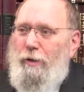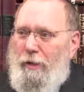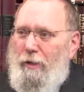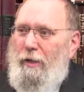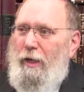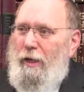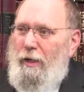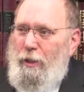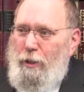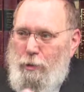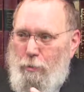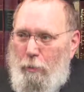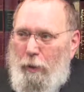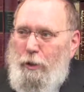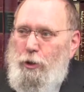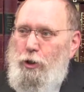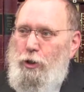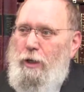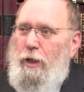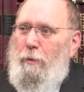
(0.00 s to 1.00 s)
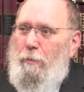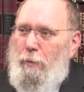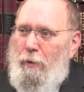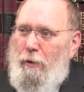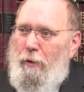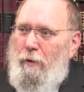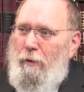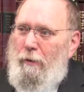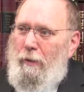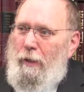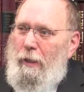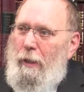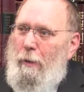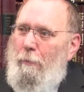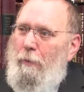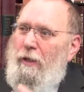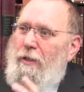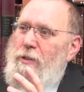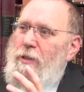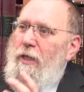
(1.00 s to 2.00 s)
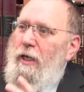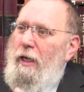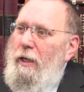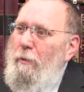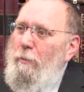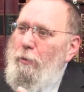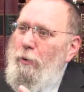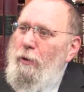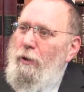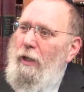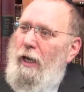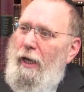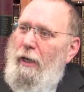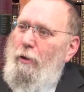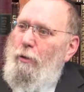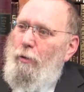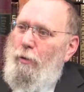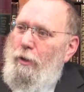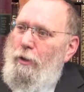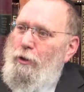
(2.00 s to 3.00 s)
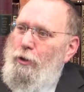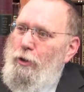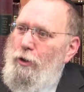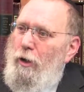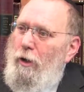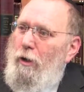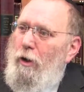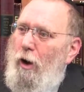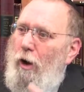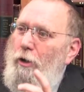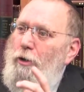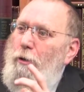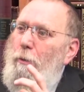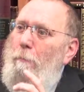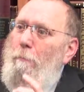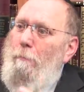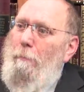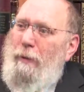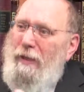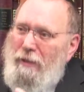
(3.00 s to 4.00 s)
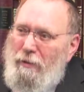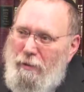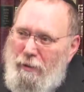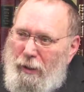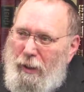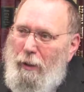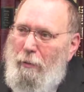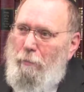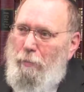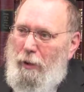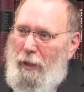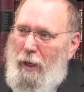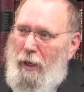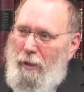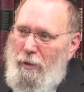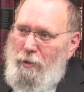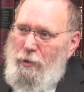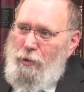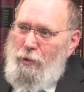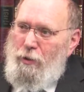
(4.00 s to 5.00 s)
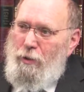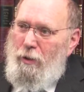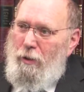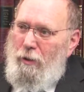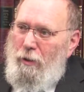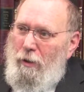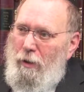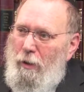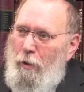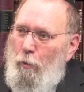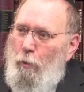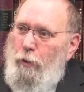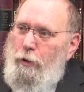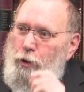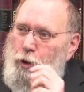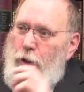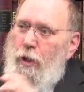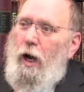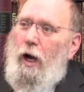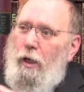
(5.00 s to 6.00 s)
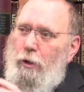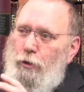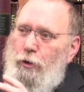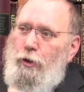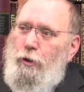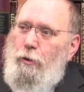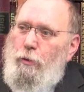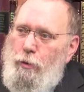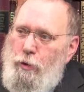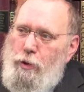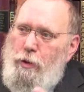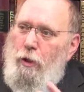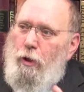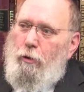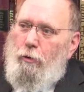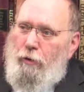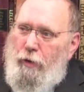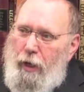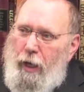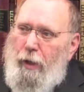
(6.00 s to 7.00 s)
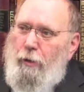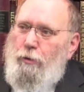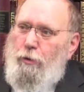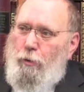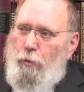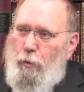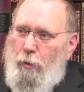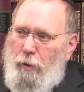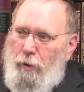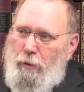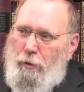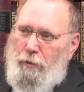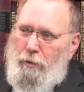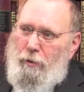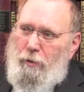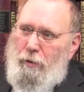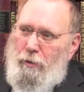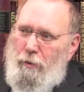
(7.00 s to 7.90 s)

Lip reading: than that, it's much deeper. Because the Hebrew language are the building blocks which God used to create the world.